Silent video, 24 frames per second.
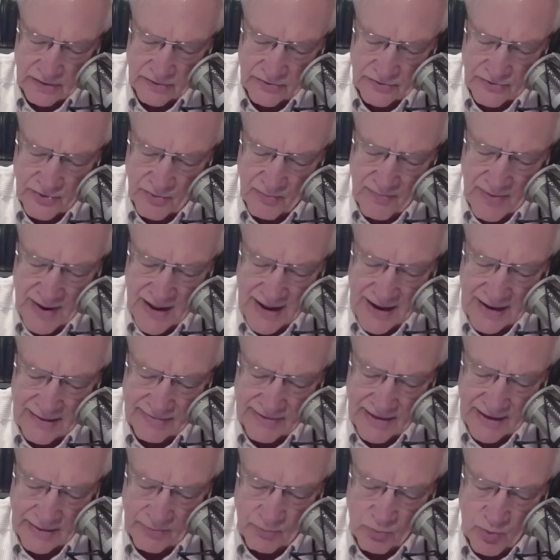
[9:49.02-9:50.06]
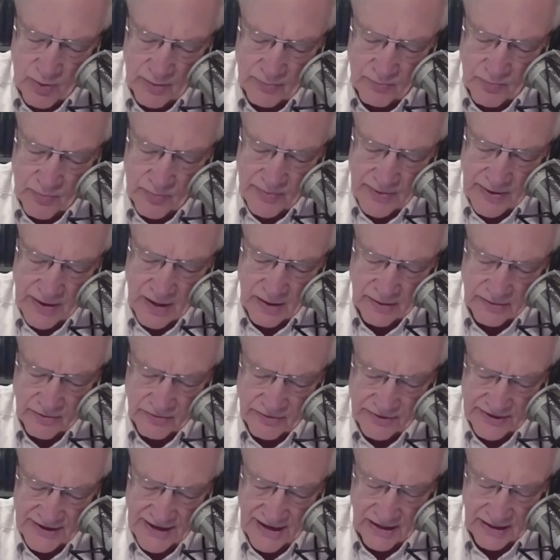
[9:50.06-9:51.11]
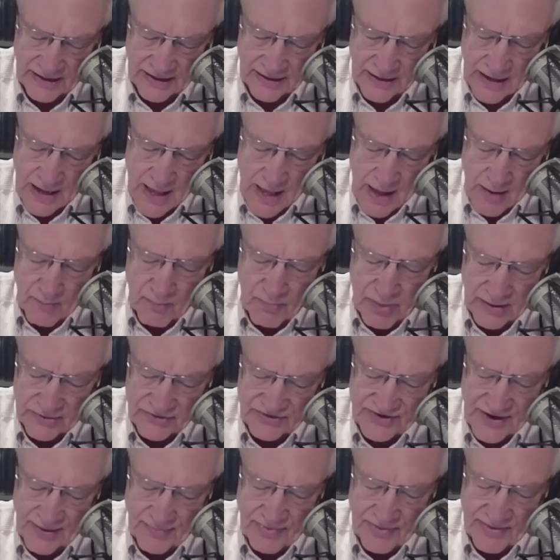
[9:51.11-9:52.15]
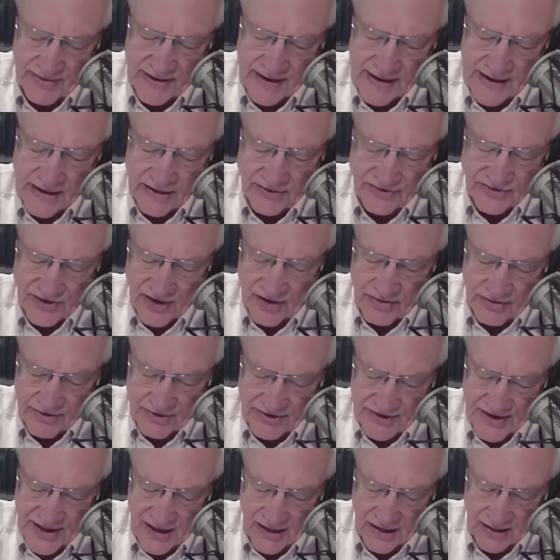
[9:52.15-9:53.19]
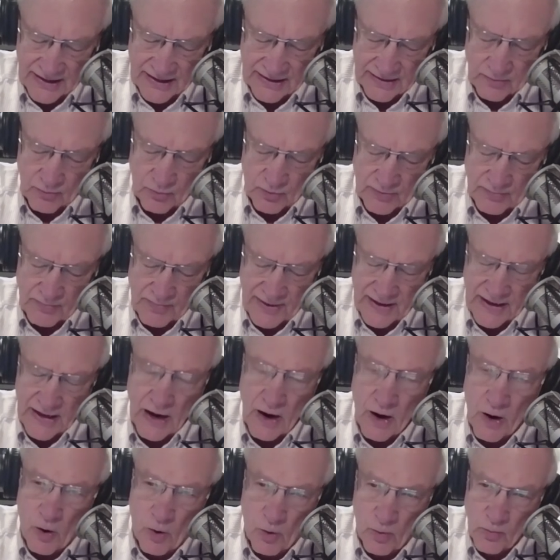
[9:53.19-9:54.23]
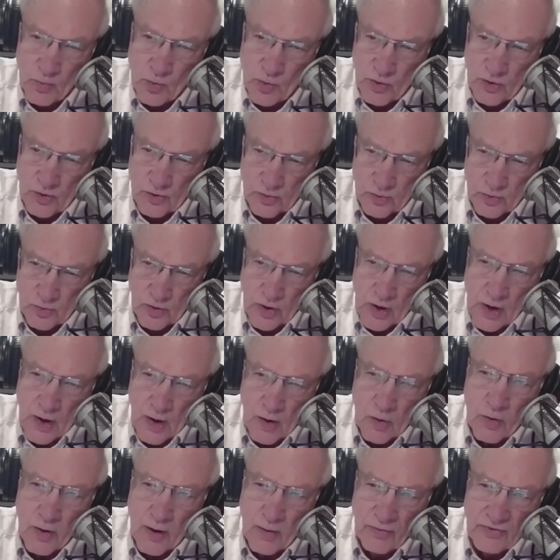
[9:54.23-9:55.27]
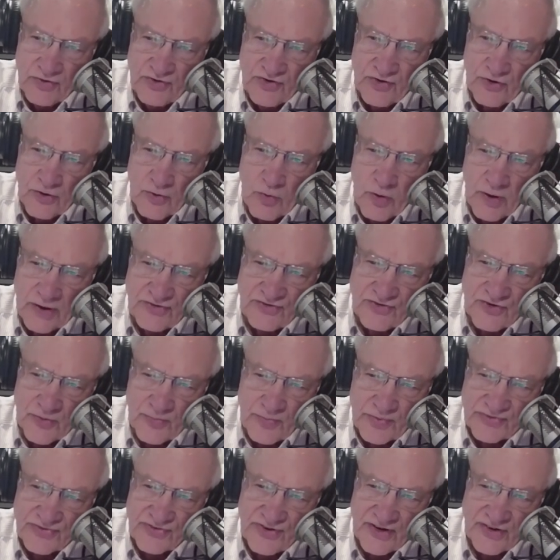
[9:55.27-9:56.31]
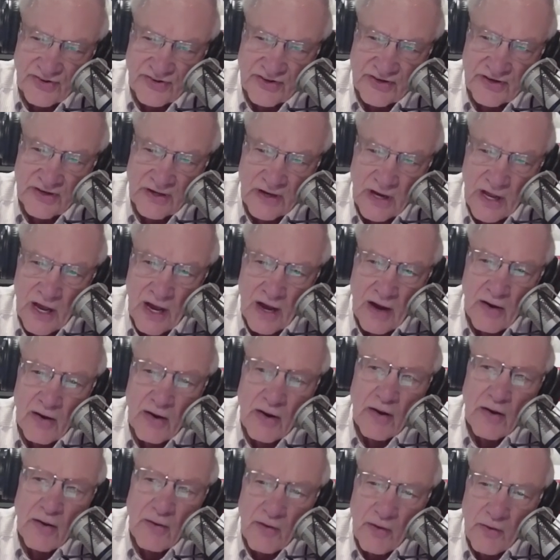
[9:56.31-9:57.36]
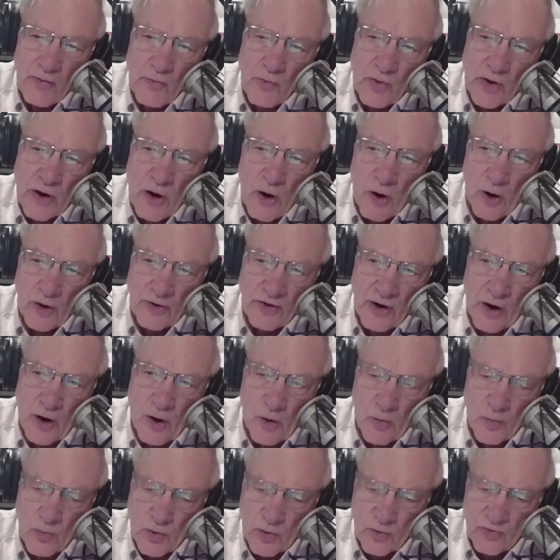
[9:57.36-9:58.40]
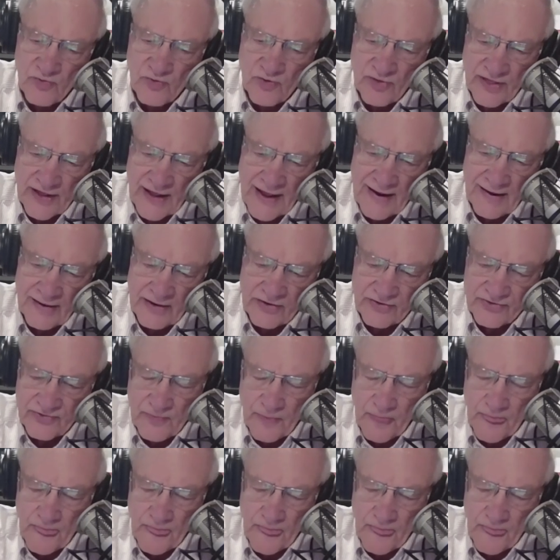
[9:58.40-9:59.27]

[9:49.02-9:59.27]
domain than what would be under the delegate. But something that is under the delegate would be home rule. What's your position regard to home rule for the counties?